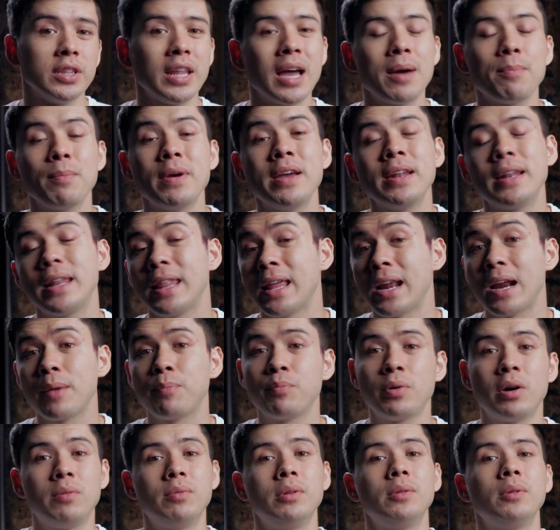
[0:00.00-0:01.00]
that meant that I
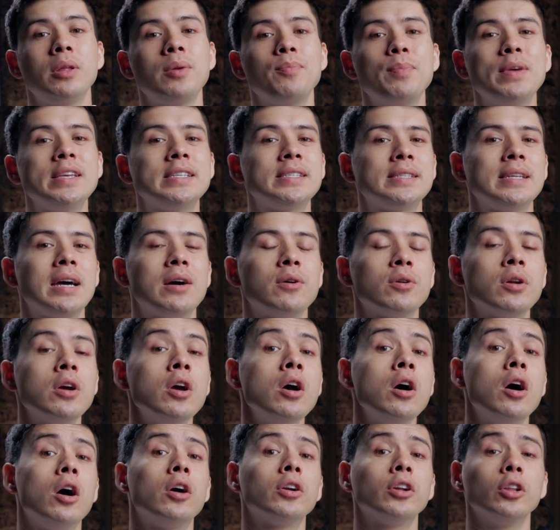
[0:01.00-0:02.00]
probably missed out
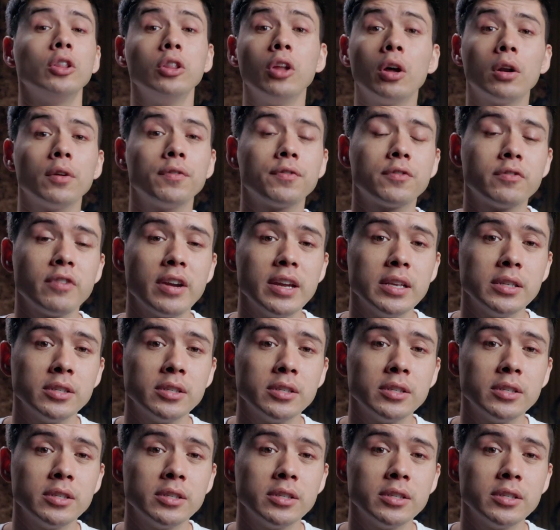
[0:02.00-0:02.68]
on a lot of great